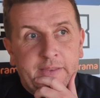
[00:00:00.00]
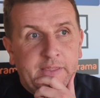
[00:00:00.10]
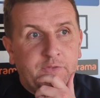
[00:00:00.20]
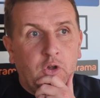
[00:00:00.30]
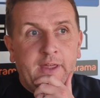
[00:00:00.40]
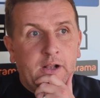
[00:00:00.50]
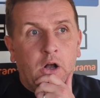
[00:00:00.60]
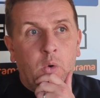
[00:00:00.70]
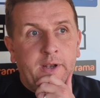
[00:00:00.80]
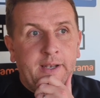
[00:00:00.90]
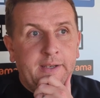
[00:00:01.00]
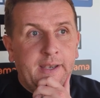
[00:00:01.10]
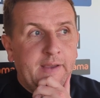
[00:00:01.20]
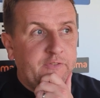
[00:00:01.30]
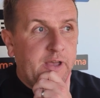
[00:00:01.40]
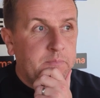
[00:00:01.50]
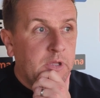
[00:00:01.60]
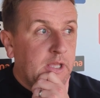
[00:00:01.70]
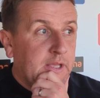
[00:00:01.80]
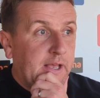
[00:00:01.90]
they've got their goal, and then
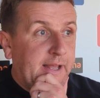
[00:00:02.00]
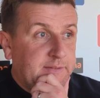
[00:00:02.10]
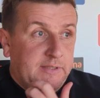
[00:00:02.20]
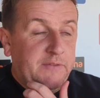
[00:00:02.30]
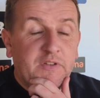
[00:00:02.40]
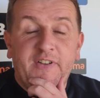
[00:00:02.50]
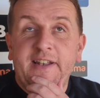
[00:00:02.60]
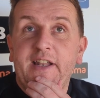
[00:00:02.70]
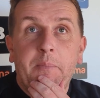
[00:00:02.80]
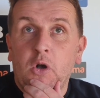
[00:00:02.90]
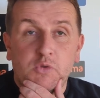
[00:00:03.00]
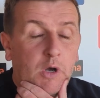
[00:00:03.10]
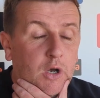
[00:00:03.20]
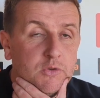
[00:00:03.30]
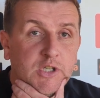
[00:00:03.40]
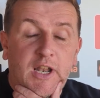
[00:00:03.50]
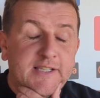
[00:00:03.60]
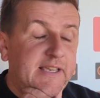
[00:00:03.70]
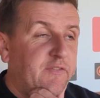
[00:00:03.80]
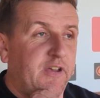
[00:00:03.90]
they've defended their box well. So like
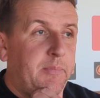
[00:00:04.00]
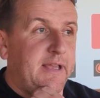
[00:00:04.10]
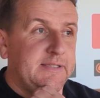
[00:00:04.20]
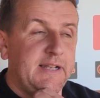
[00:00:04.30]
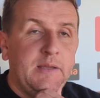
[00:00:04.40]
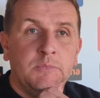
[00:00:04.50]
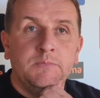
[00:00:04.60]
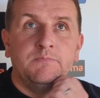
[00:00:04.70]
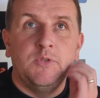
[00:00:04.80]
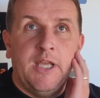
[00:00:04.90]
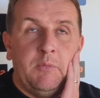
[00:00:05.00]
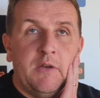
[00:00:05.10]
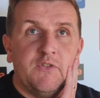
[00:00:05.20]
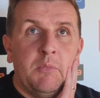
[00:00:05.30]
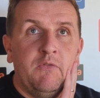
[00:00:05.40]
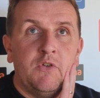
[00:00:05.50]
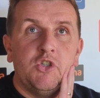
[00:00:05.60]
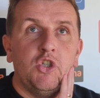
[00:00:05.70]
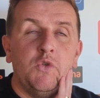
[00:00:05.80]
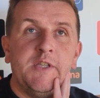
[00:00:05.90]
I say, fair play to them, and yeah, we have to move on
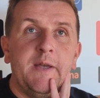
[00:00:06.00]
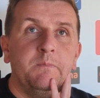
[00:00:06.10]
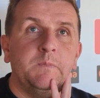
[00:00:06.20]
to Tuesday.